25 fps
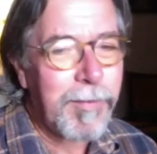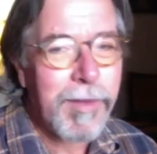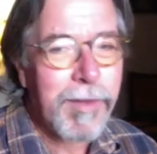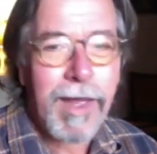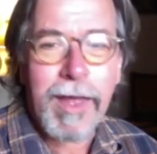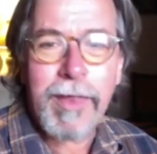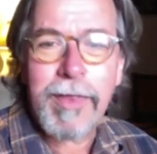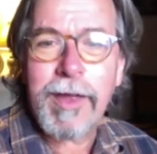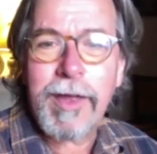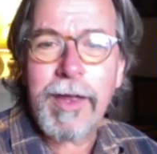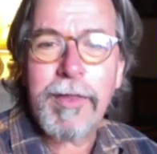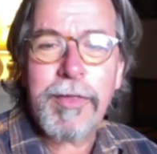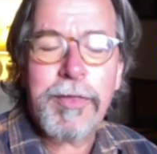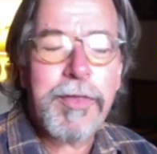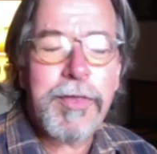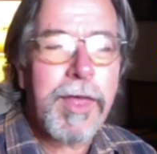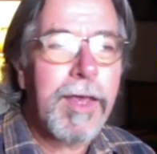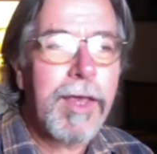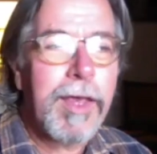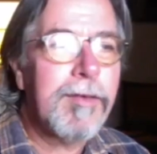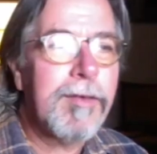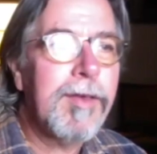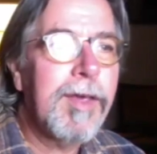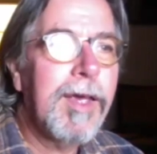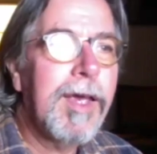other
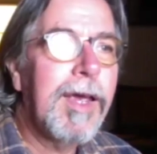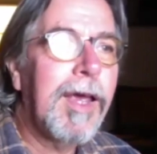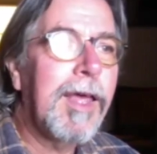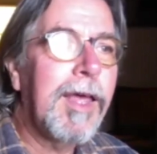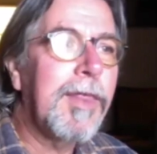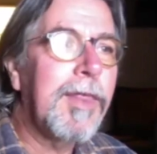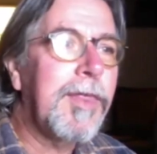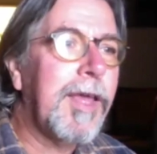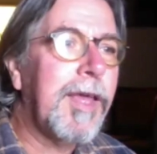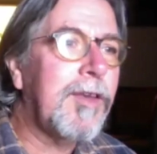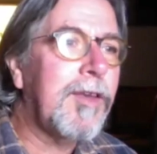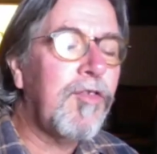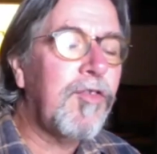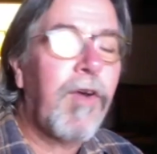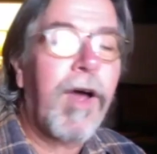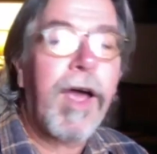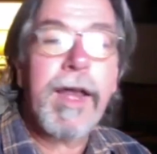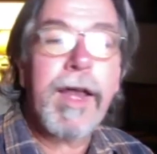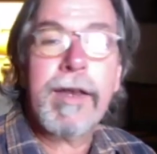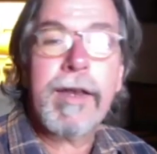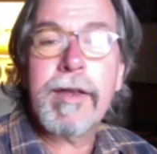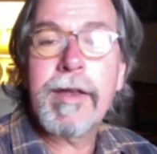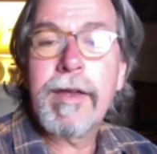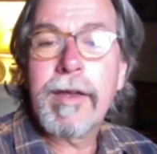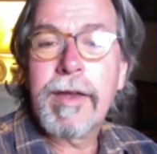things. They
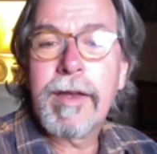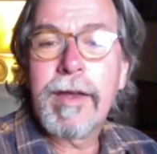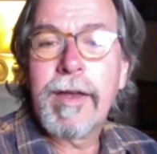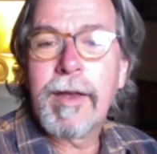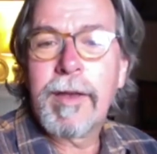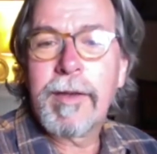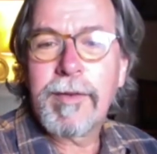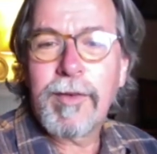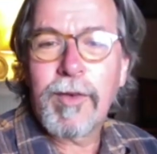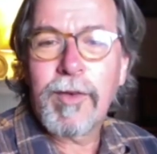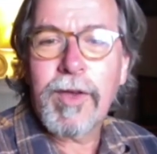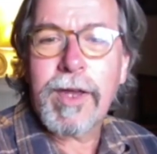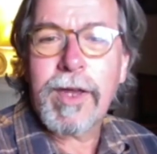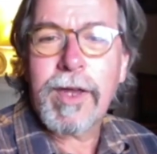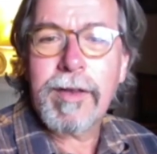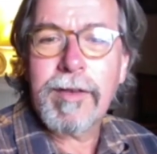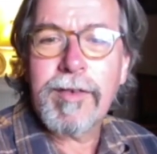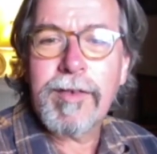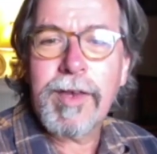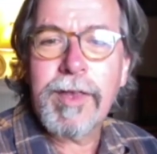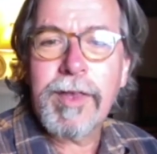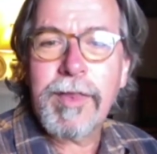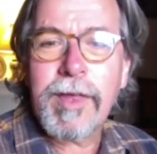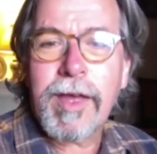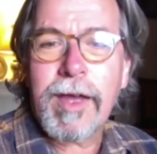tried, you can
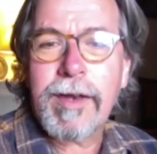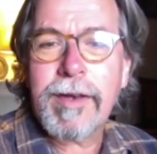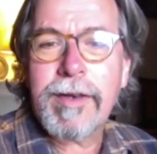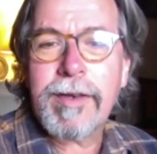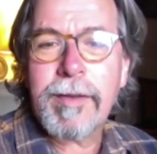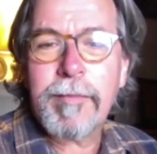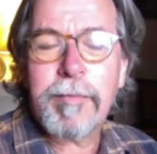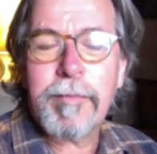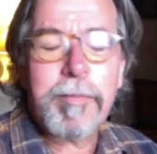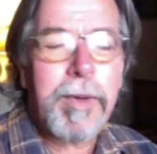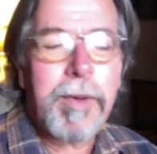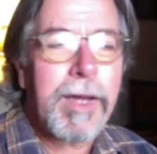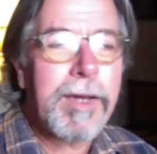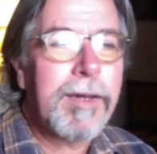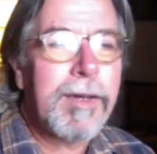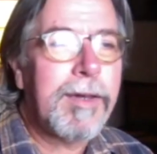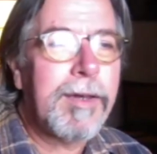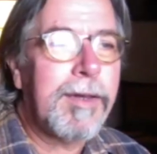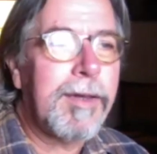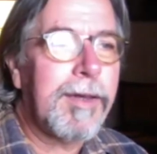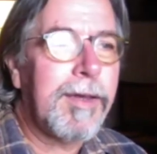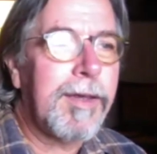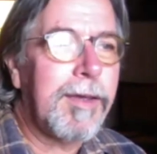see that, but